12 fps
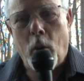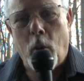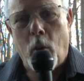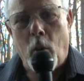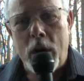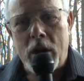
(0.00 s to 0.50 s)

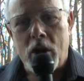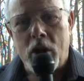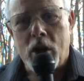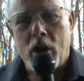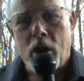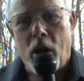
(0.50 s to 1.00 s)

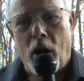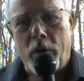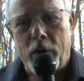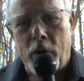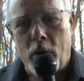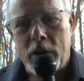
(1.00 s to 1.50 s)
which
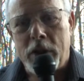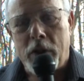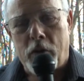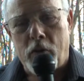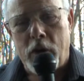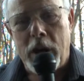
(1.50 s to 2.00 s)
of those
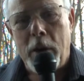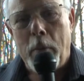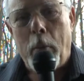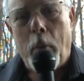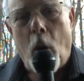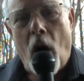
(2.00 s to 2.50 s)
3
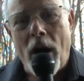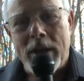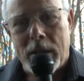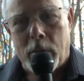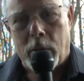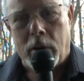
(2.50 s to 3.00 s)

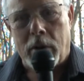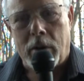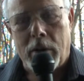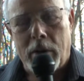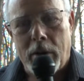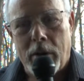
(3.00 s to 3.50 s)
possible
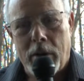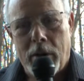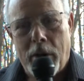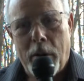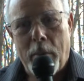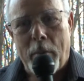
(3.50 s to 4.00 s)

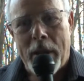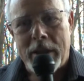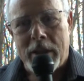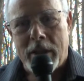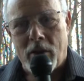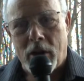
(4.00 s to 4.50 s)

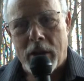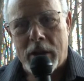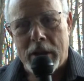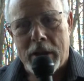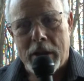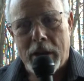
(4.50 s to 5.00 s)

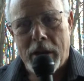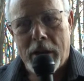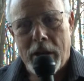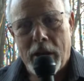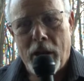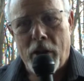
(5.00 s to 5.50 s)
messages
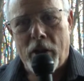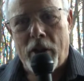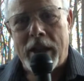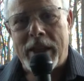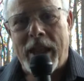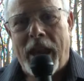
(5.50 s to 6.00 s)

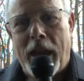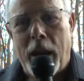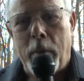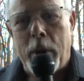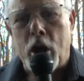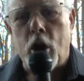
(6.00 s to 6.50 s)
that the
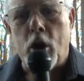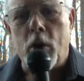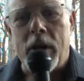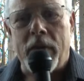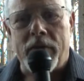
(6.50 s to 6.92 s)
enemy could have